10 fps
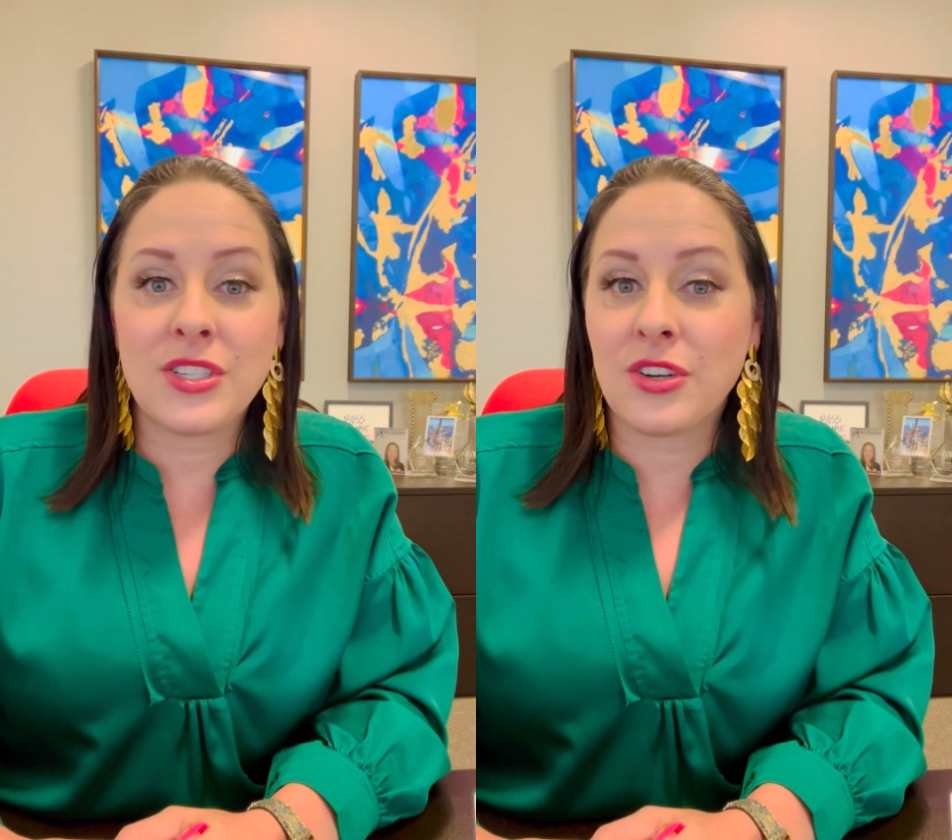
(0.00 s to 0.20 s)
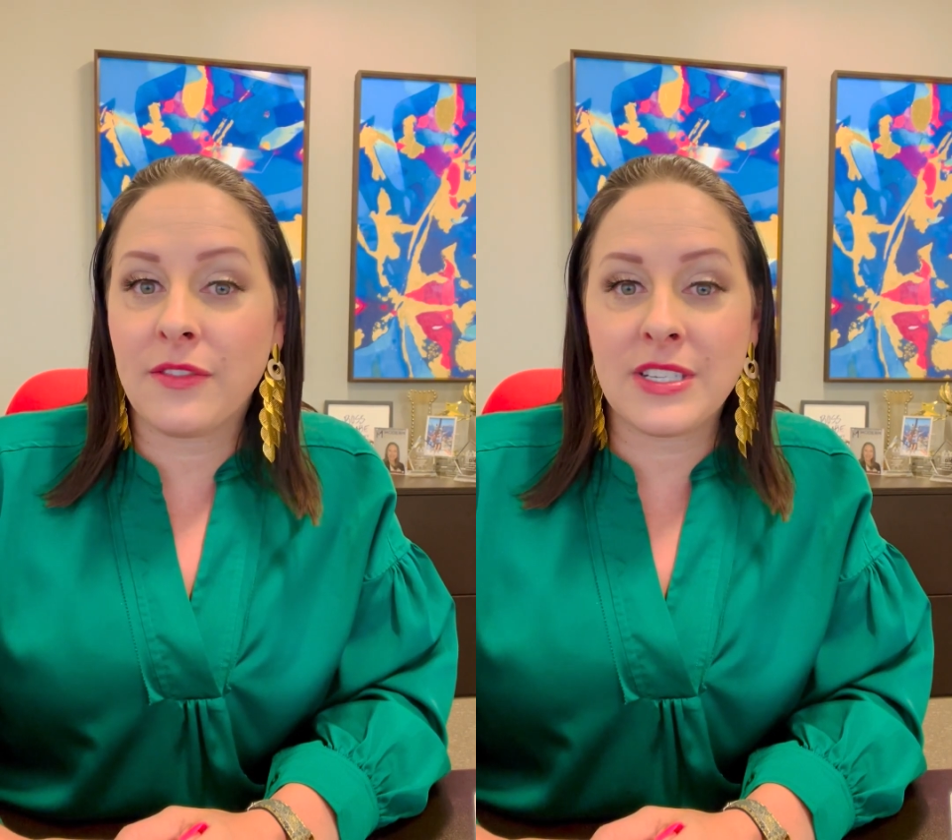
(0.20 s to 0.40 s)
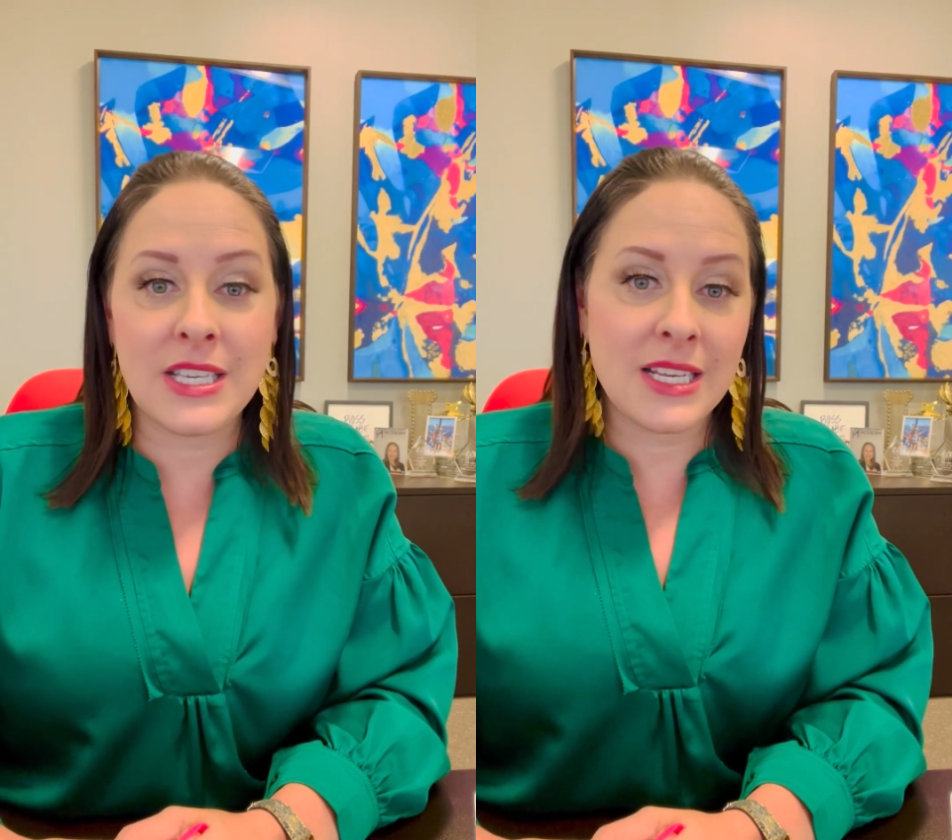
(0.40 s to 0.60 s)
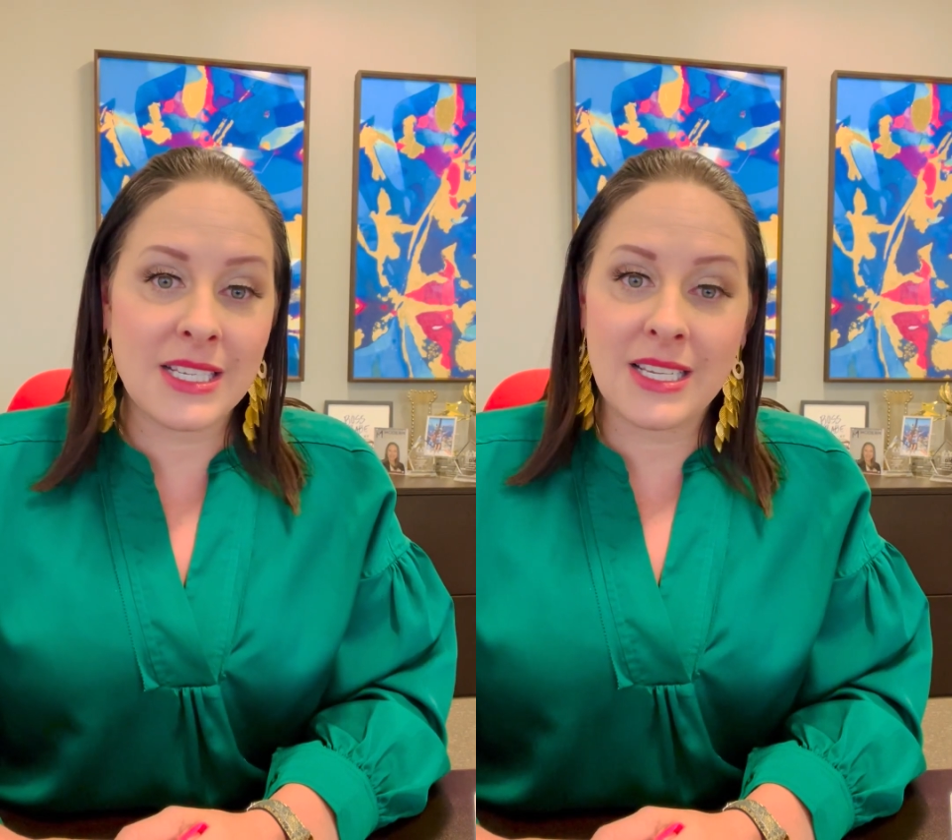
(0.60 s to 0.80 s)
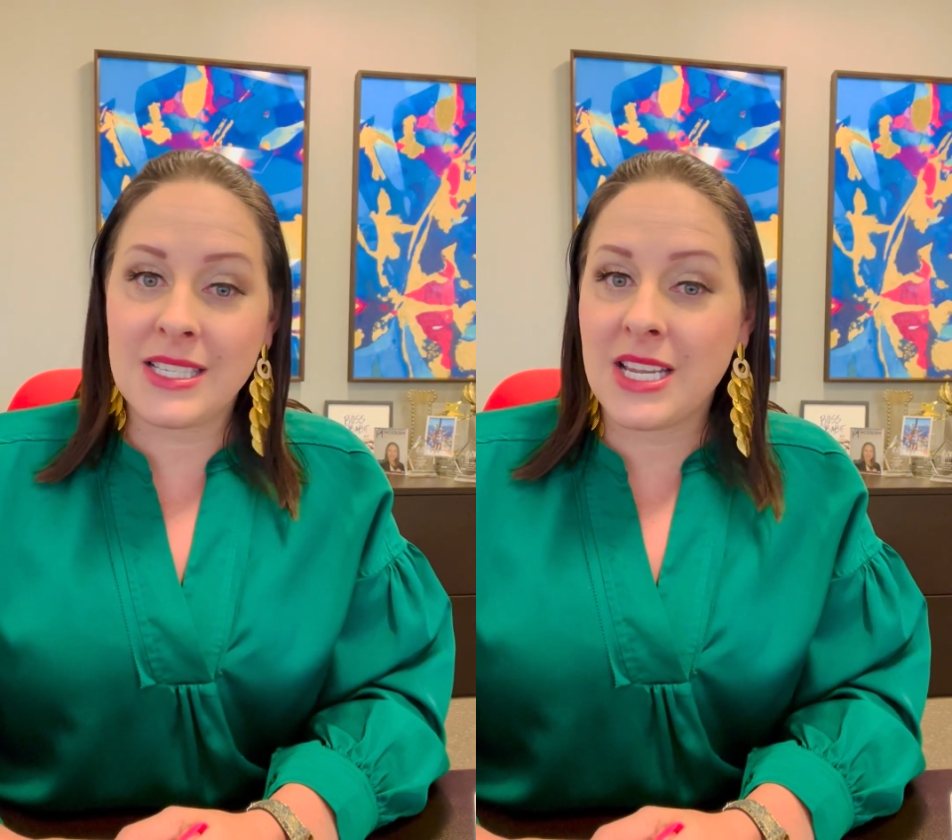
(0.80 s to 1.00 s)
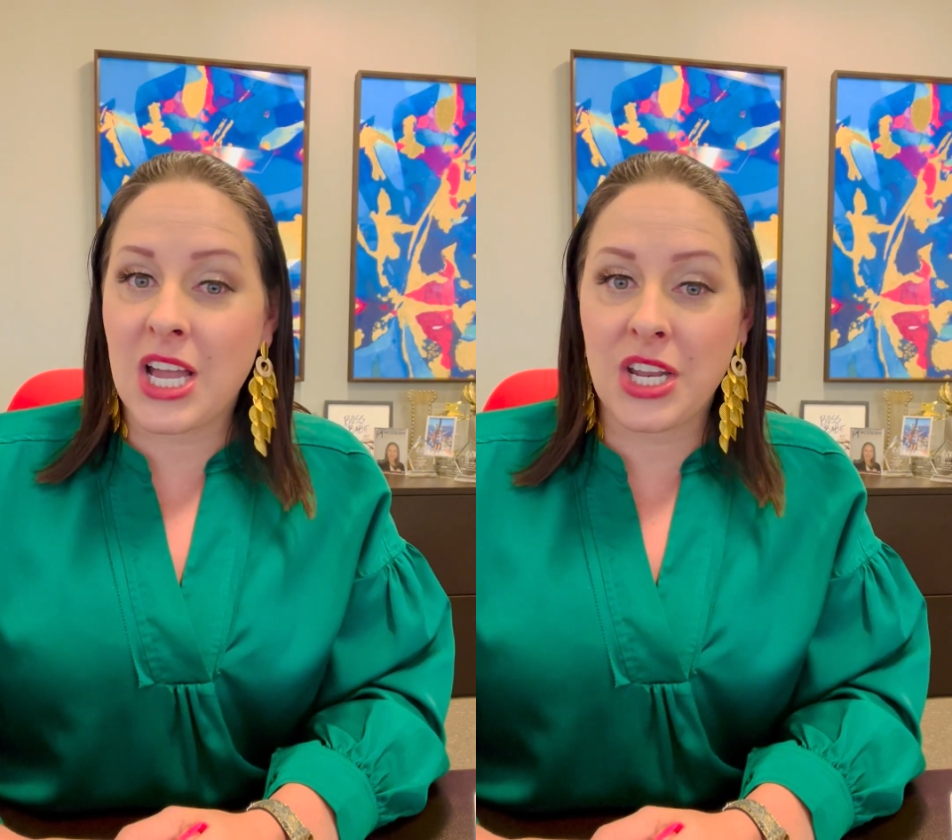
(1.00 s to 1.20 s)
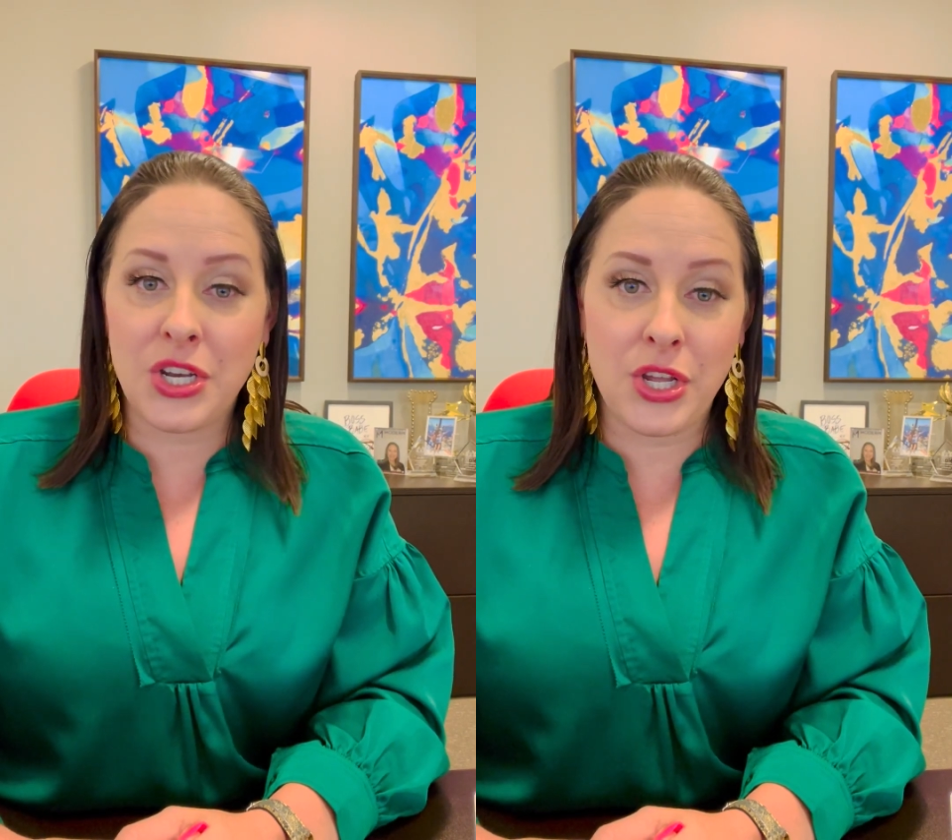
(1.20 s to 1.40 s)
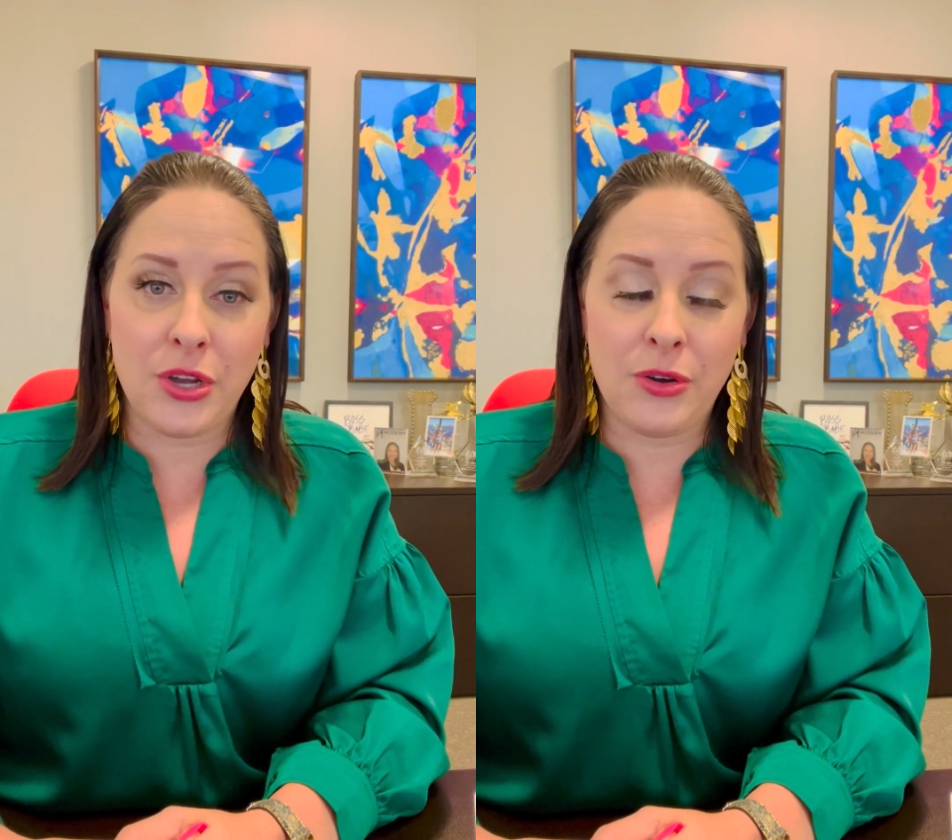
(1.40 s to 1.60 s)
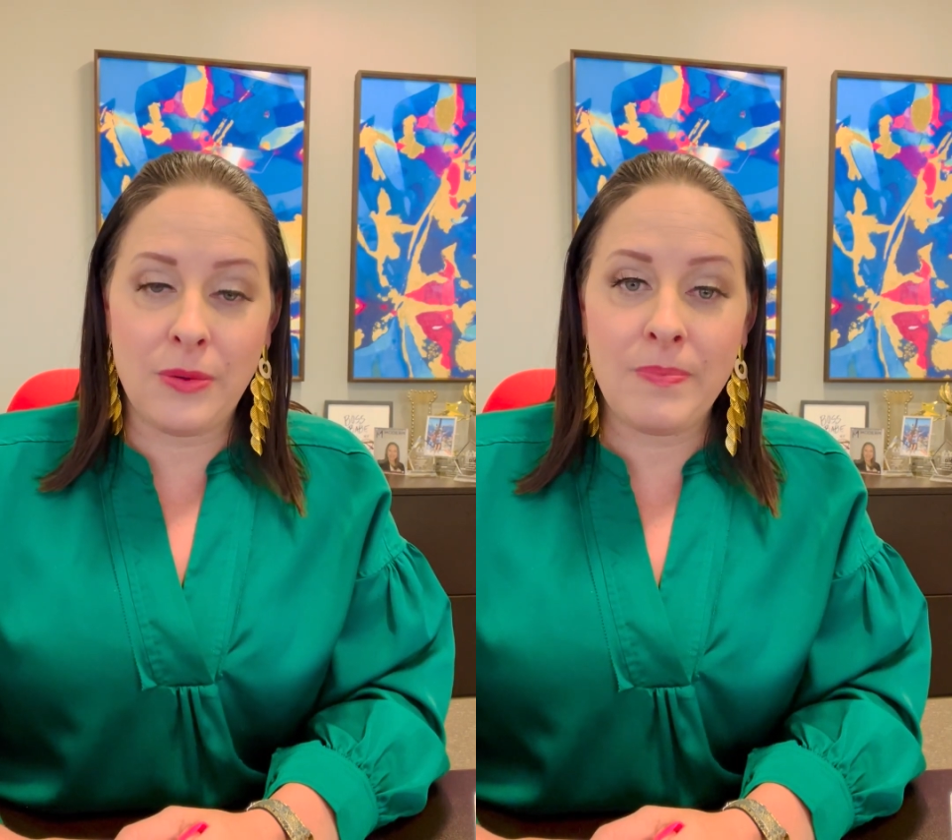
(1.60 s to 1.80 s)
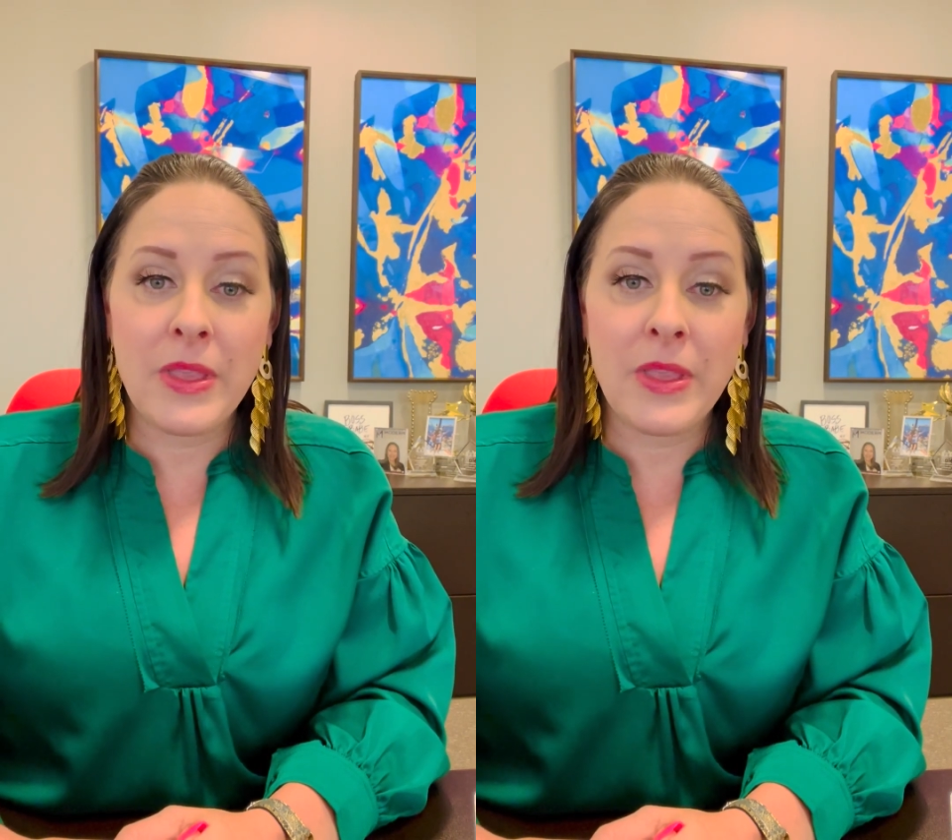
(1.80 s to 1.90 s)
servicing does not know.